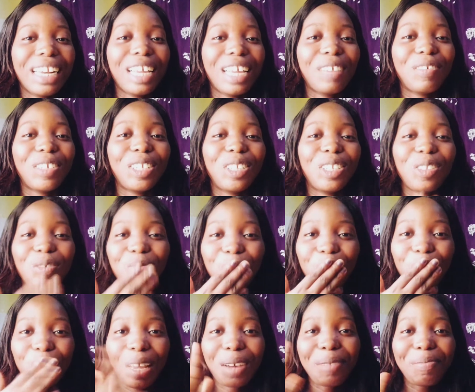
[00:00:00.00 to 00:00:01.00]
next video.
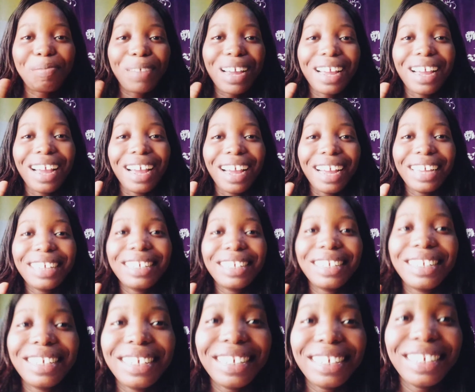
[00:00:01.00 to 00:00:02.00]
Bye, guys.